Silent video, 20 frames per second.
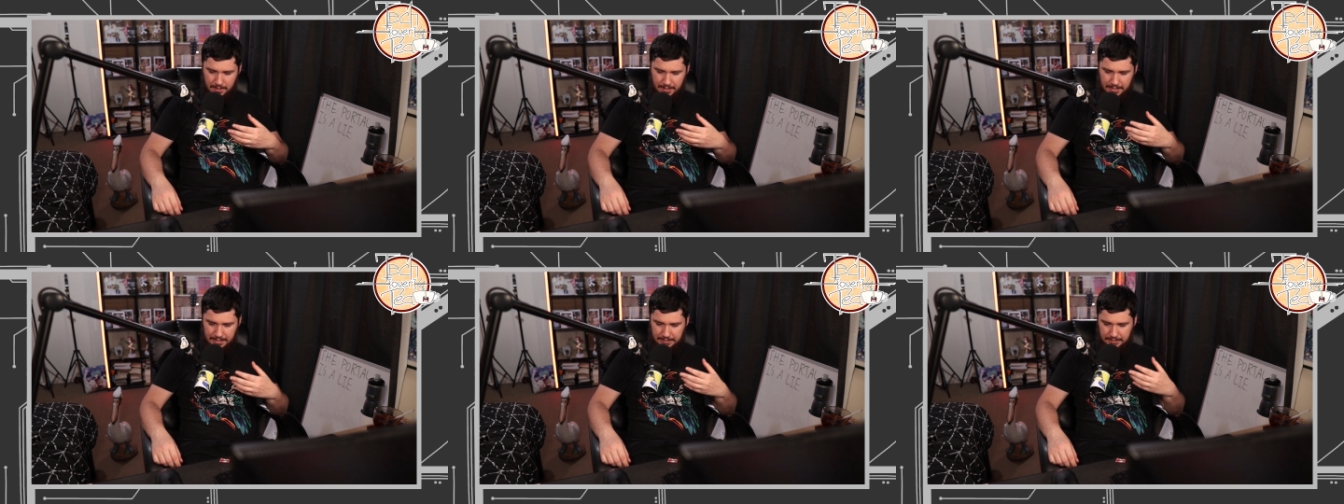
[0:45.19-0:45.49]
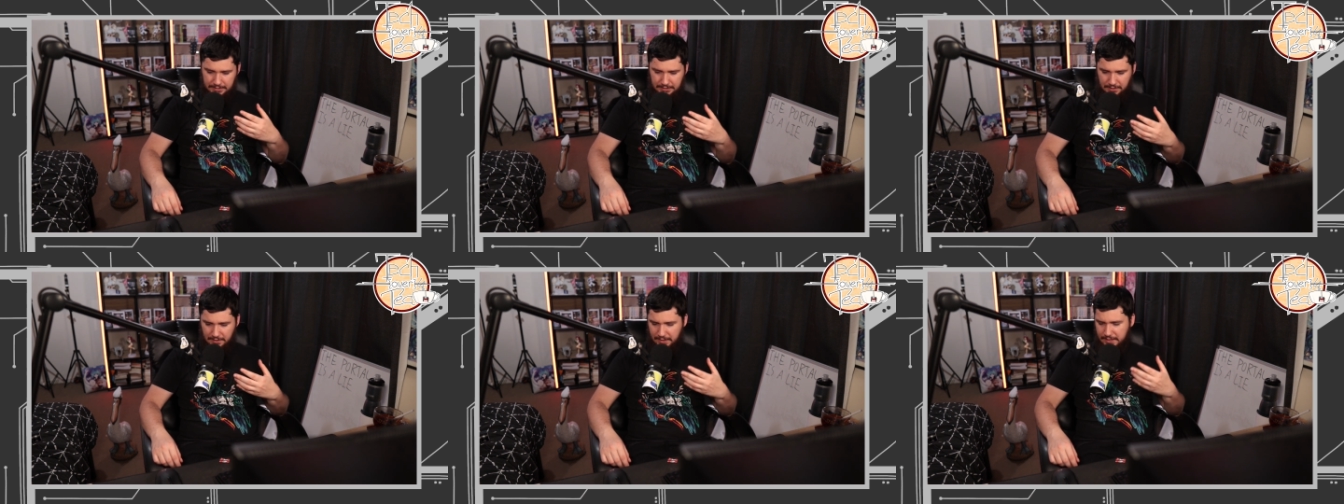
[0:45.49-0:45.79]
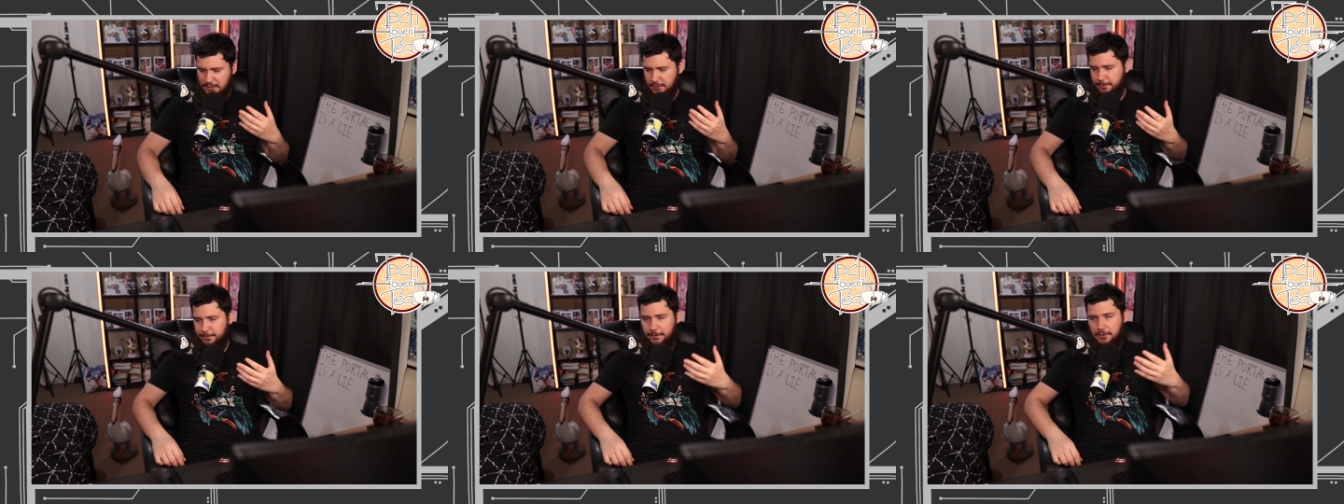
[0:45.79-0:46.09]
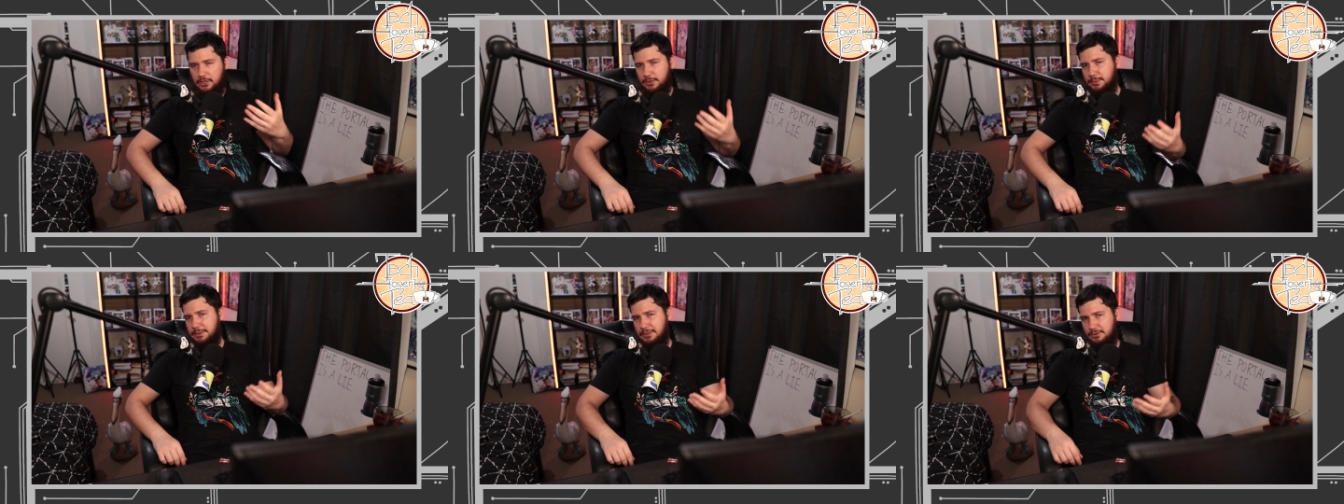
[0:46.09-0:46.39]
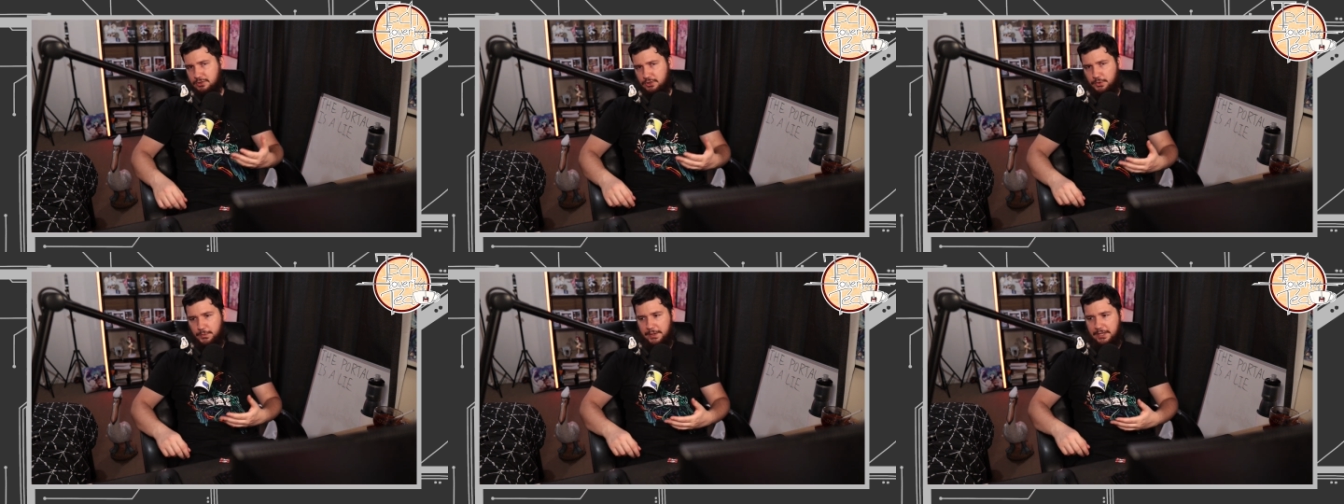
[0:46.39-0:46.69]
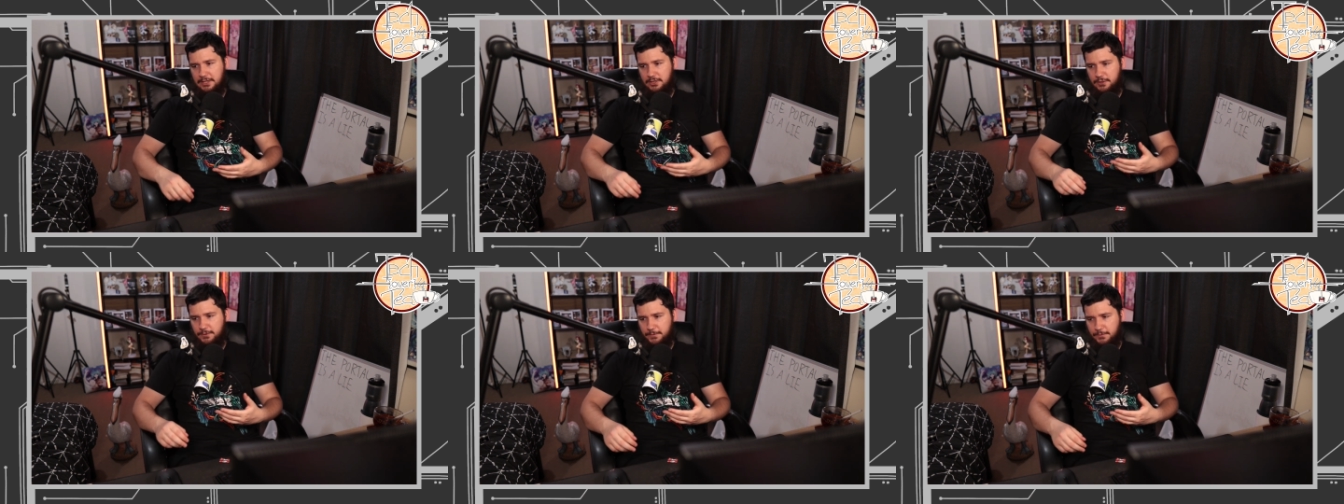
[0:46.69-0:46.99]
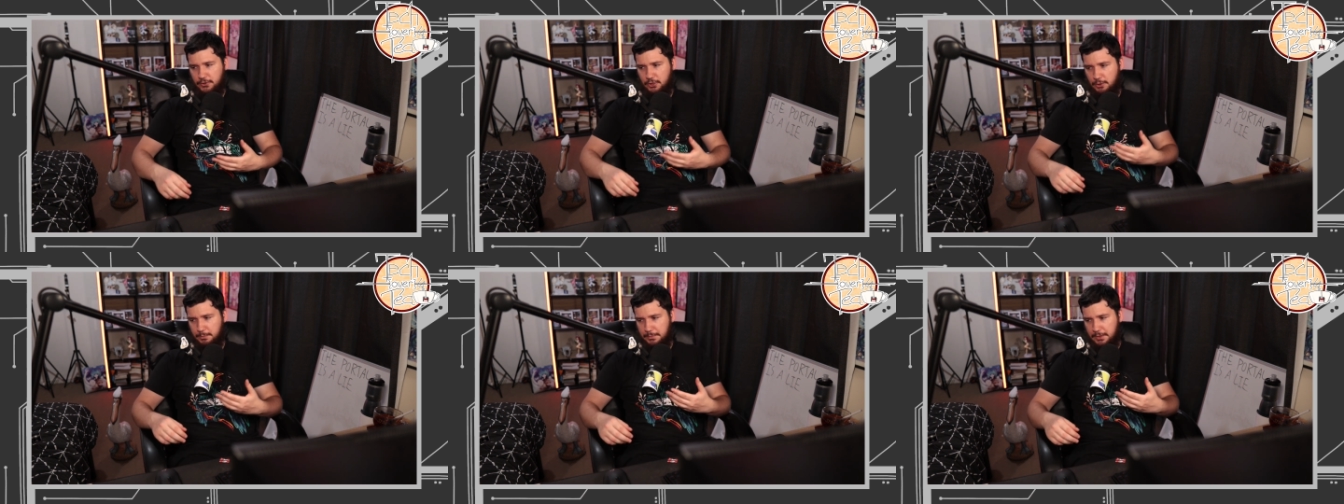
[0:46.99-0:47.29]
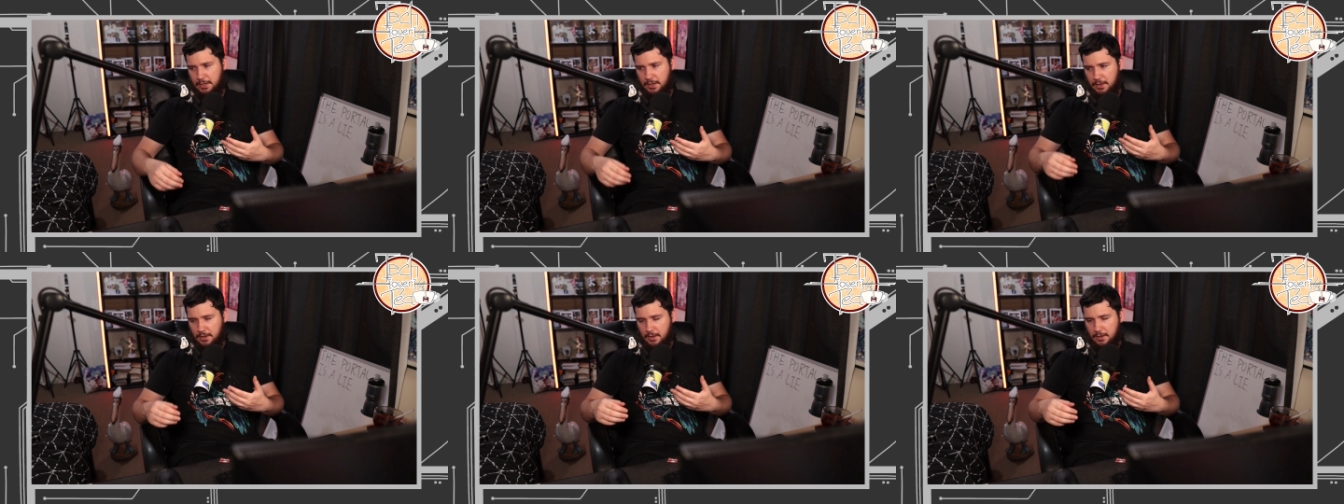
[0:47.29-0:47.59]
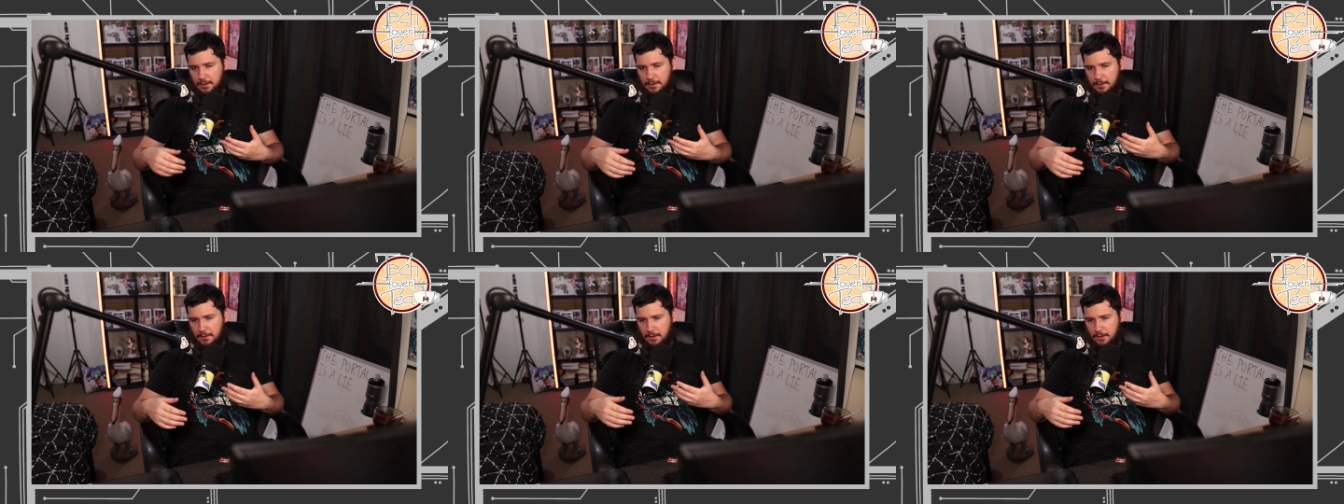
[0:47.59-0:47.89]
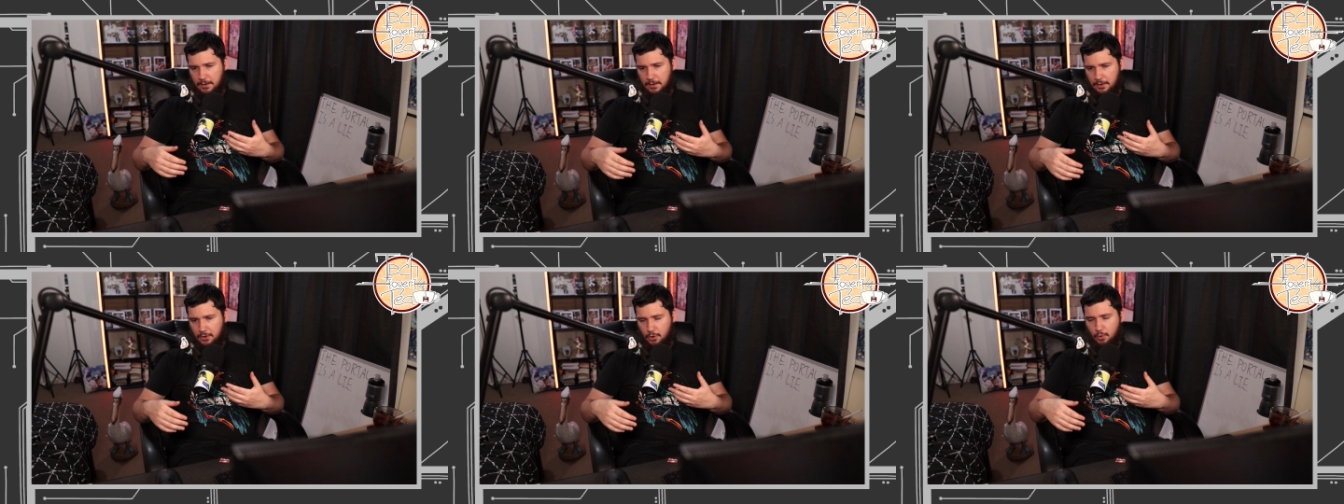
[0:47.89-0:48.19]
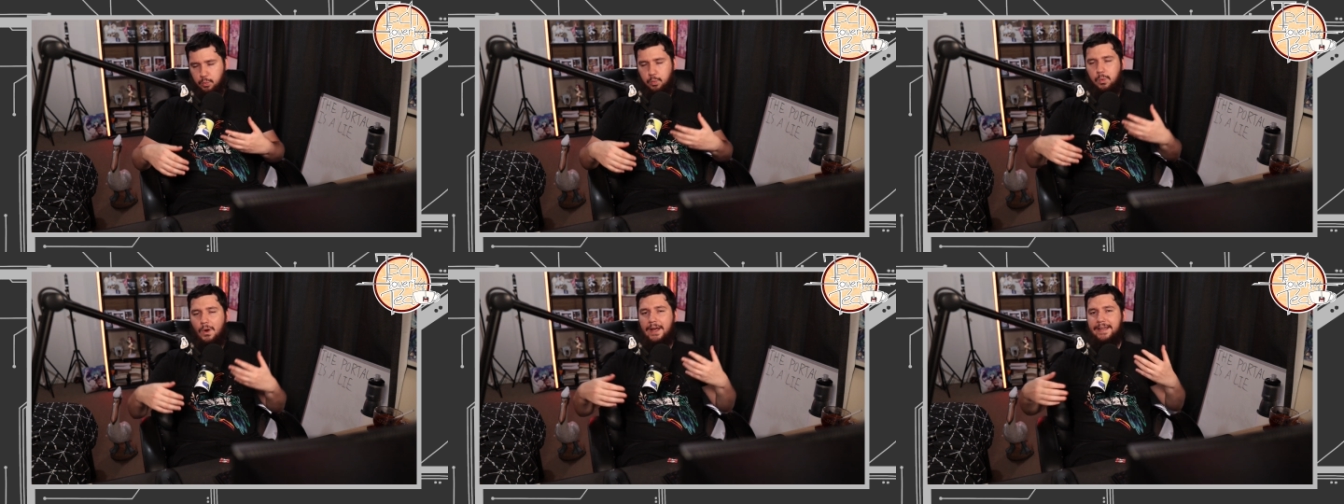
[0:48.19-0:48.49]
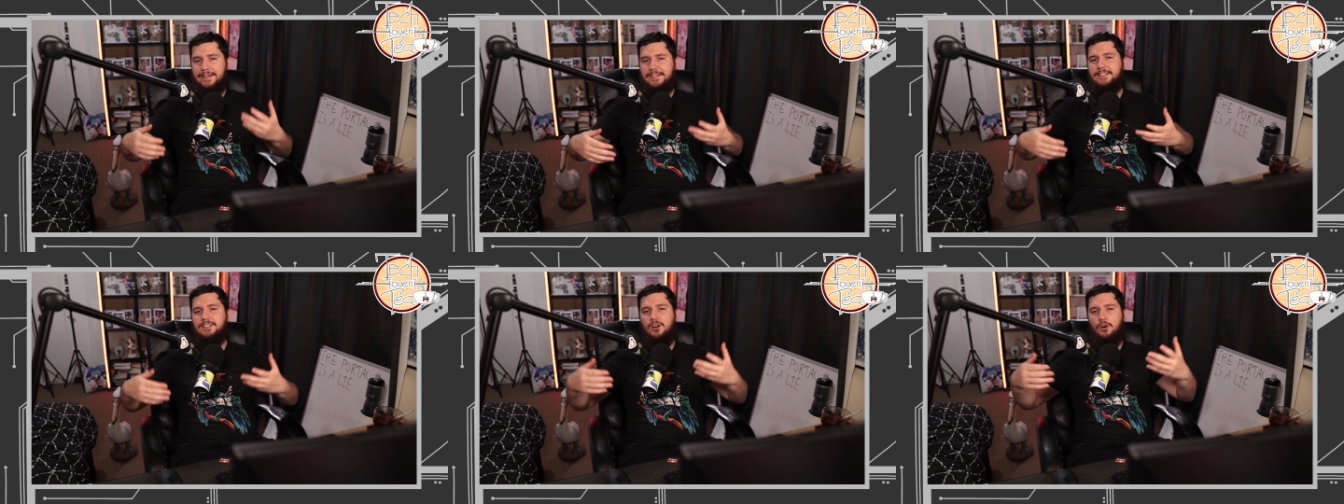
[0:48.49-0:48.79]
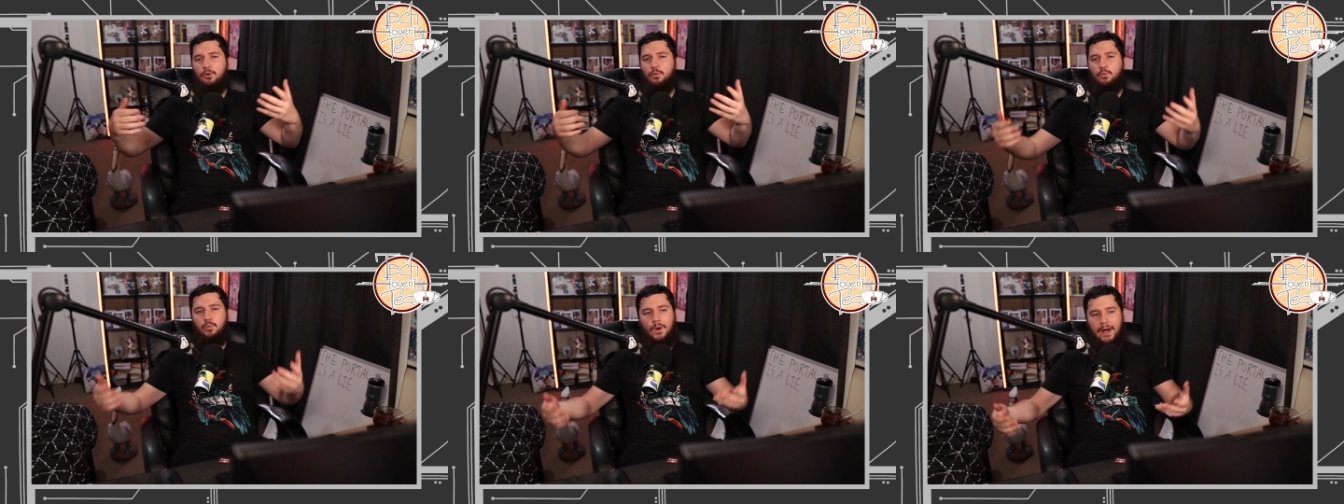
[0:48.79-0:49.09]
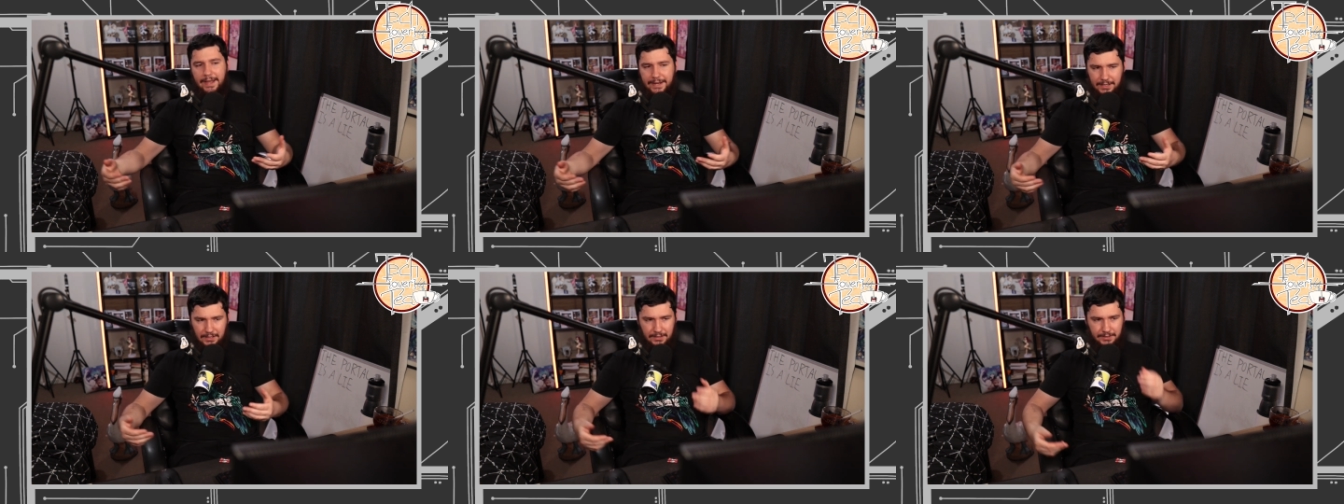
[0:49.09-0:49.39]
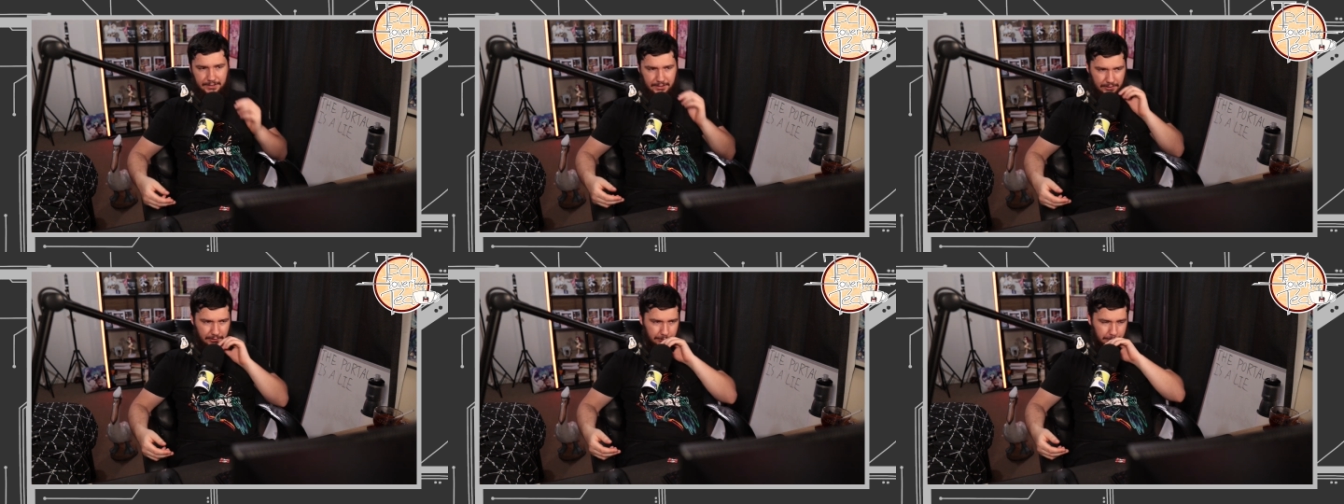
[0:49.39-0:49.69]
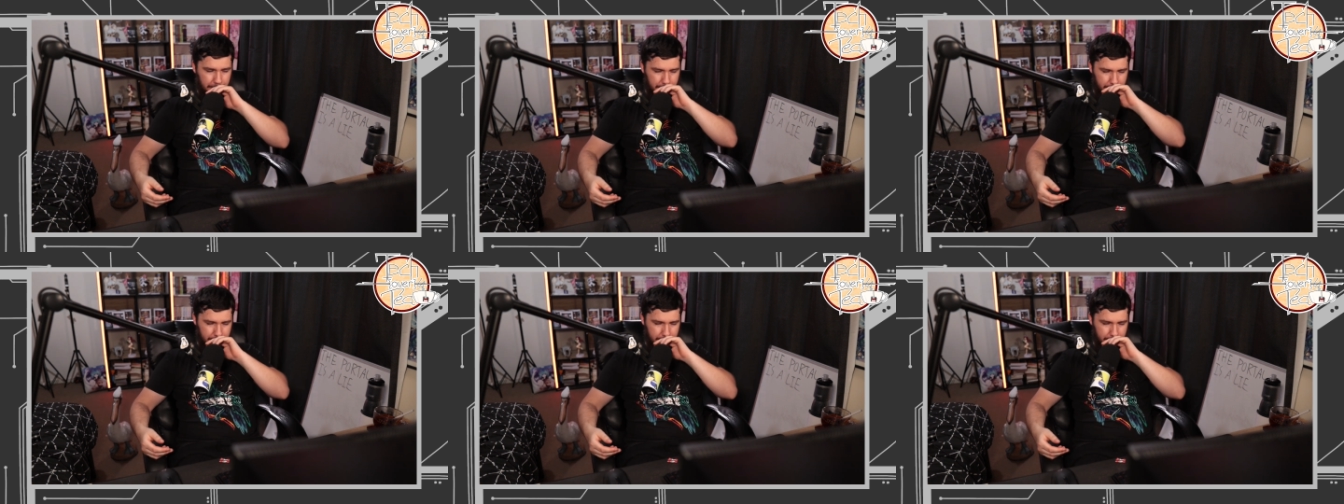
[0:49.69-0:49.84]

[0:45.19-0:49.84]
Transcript: it's kind of following those trends from quite a while ago.